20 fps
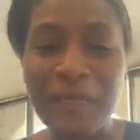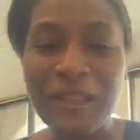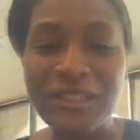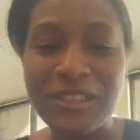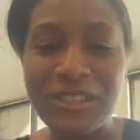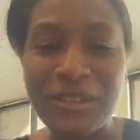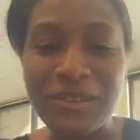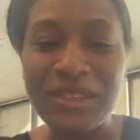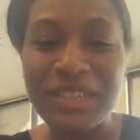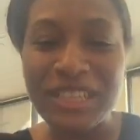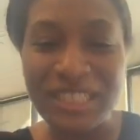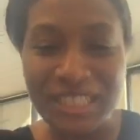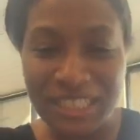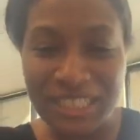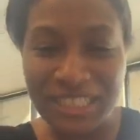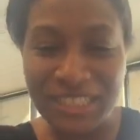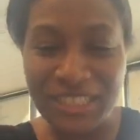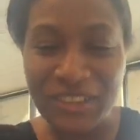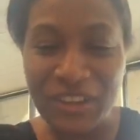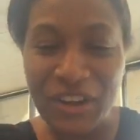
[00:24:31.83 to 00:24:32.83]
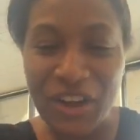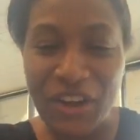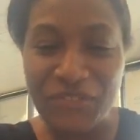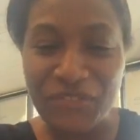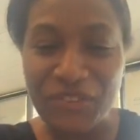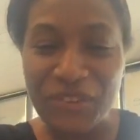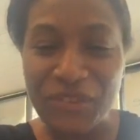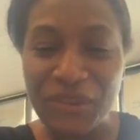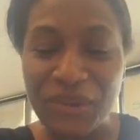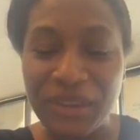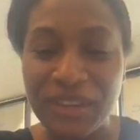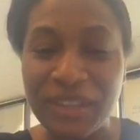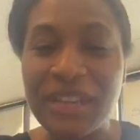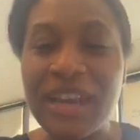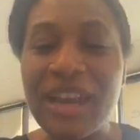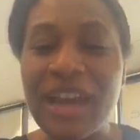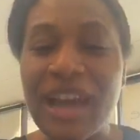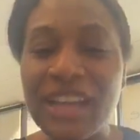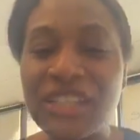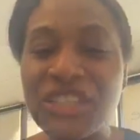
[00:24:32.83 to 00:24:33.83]
So this is the coffee one.
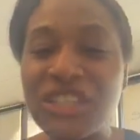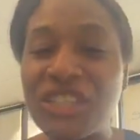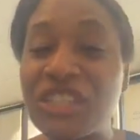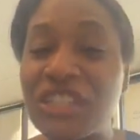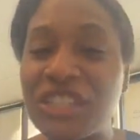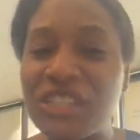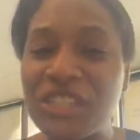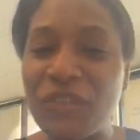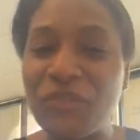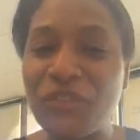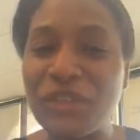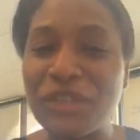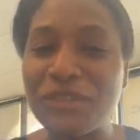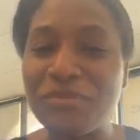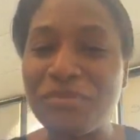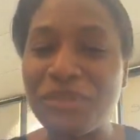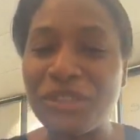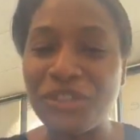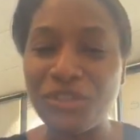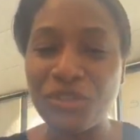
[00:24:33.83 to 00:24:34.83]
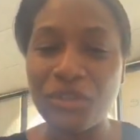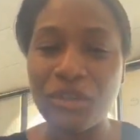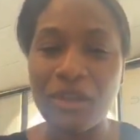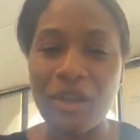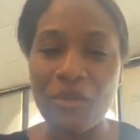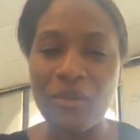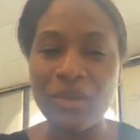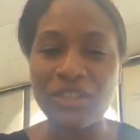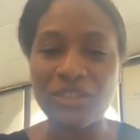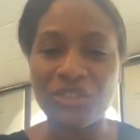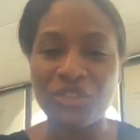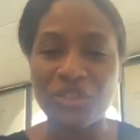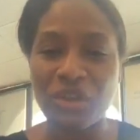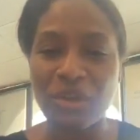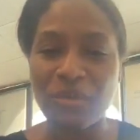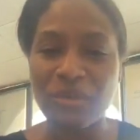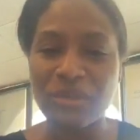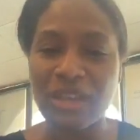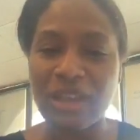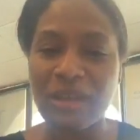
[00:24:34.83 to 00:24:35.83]
I should have sniffed it to be sure. I wasn't sure.
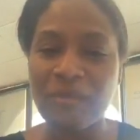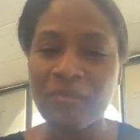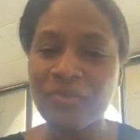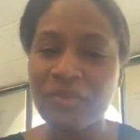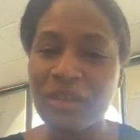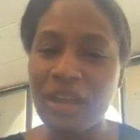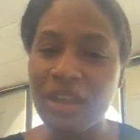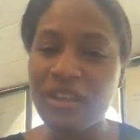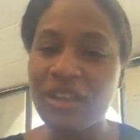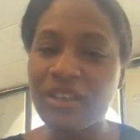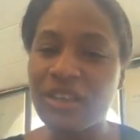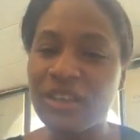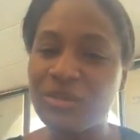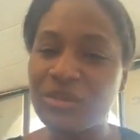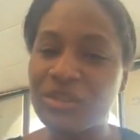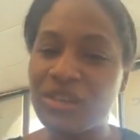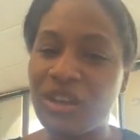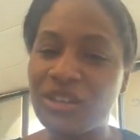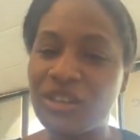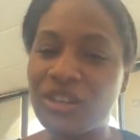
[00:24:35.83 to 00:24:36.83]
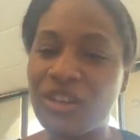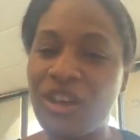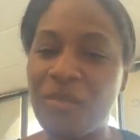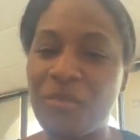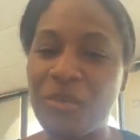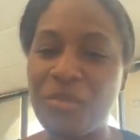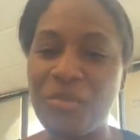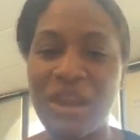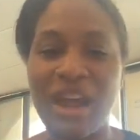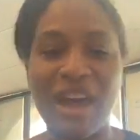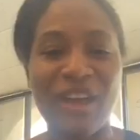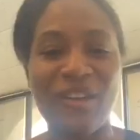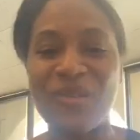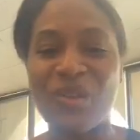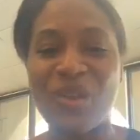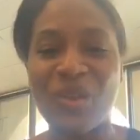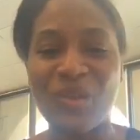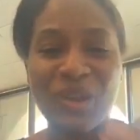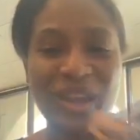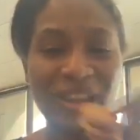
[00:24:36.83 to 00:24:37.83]
I was like, I thought this was salted caramel, but I don't
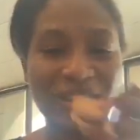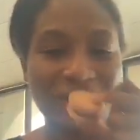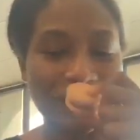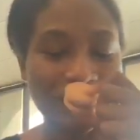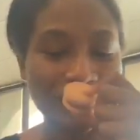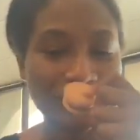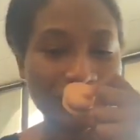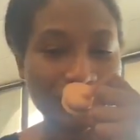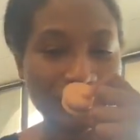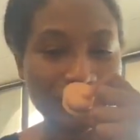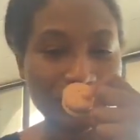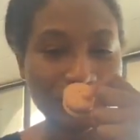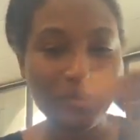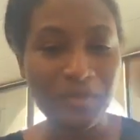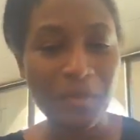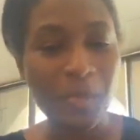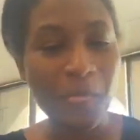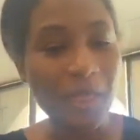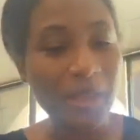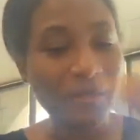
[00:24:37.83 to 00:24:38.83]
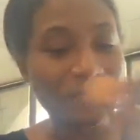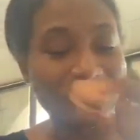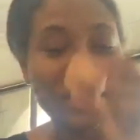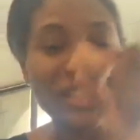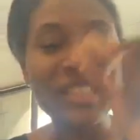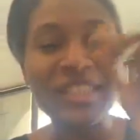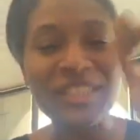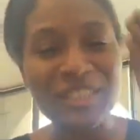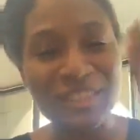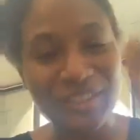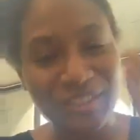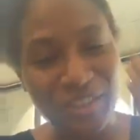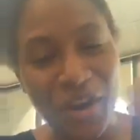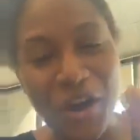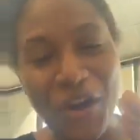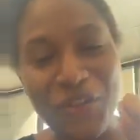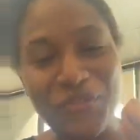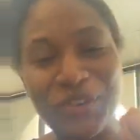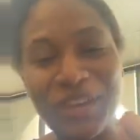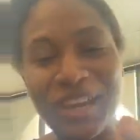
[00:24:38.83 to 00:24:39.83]
know nothing. This is
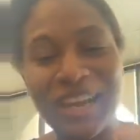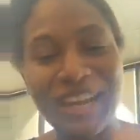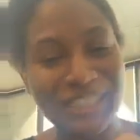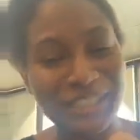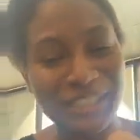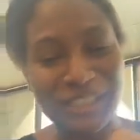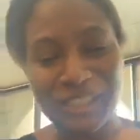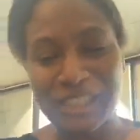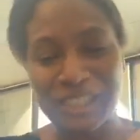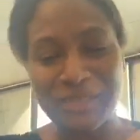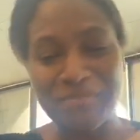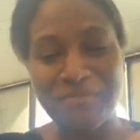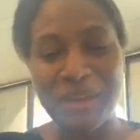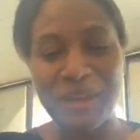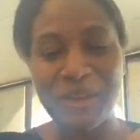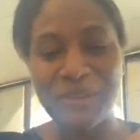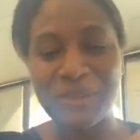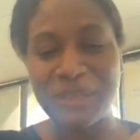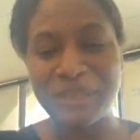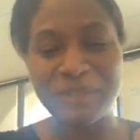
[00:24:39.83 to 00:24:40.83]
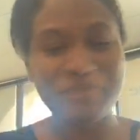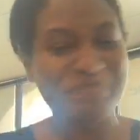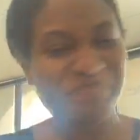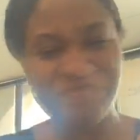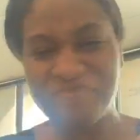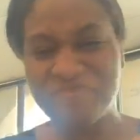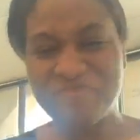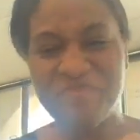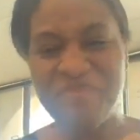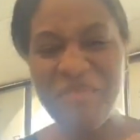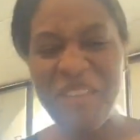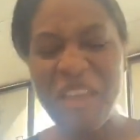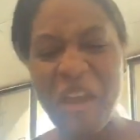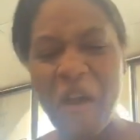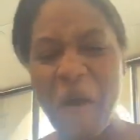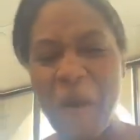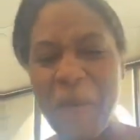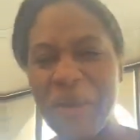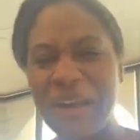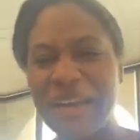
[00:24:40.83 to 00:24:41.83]
coffee. I should have smelled it.
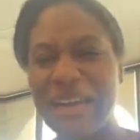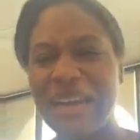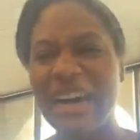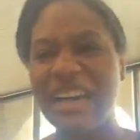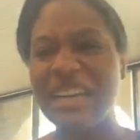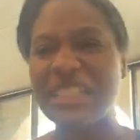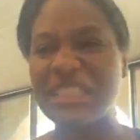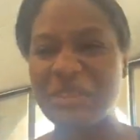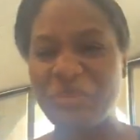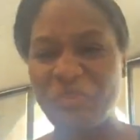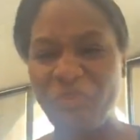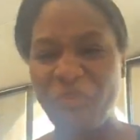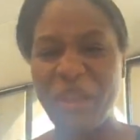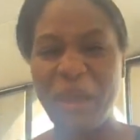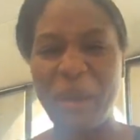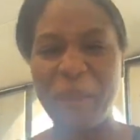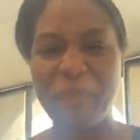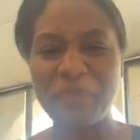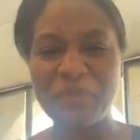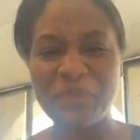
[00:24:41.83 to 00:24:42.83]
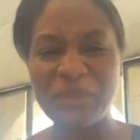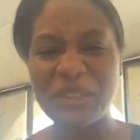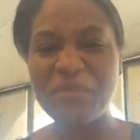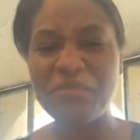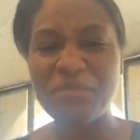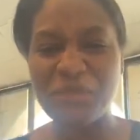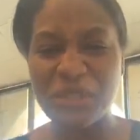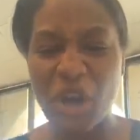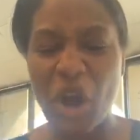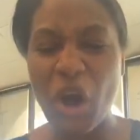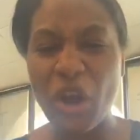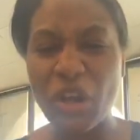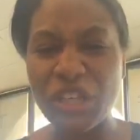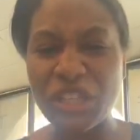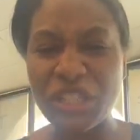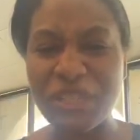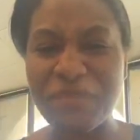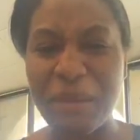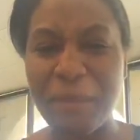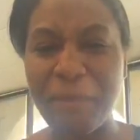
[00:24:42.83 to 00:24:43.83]
Oh my gosh. I
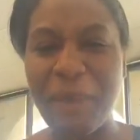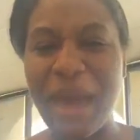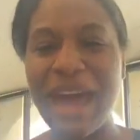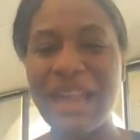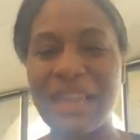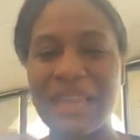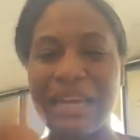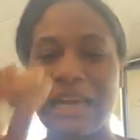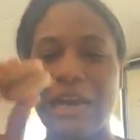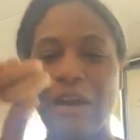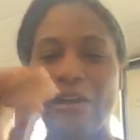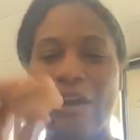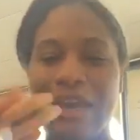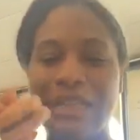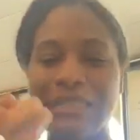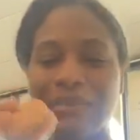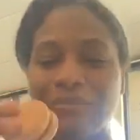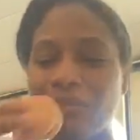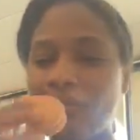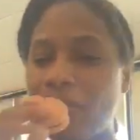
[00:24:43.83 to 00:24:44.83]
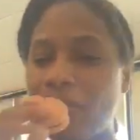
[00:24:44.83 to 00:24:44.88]
tarnished my palate. All right.